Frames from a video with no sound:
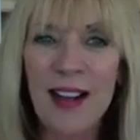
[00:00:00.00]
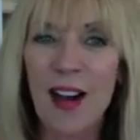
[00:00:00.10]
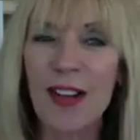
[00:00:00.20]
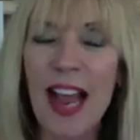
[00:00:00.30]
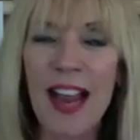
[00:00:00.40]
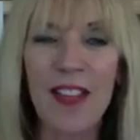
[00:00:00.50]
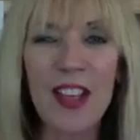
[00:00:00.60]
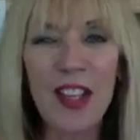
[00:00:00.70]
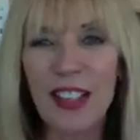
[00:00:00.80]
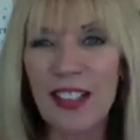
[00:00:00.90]
Okay, I think
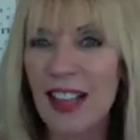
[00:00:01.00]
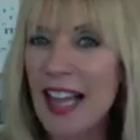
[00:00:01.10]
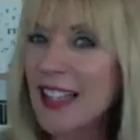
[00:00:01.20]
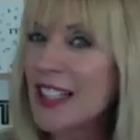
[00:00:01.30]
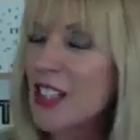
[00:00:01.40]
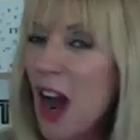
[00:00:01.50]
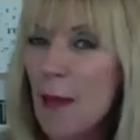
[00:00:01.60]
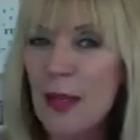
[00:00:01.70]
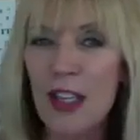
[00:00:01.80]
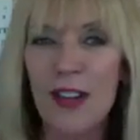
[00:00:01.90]
you're going to like this
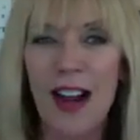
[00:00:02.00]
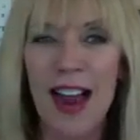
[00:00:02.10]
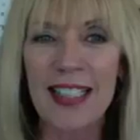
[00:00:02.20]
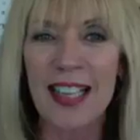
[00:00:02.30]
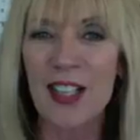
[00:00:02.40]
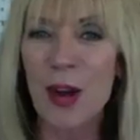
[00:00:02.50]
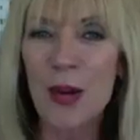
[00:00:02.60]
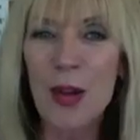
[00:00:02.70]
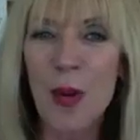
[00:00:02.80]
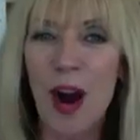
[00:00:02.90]
topic, you guys. I know
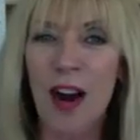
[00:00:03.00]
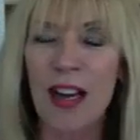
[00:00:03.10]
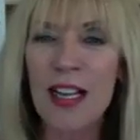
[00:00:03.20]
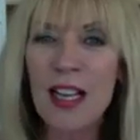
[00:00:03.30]
you are.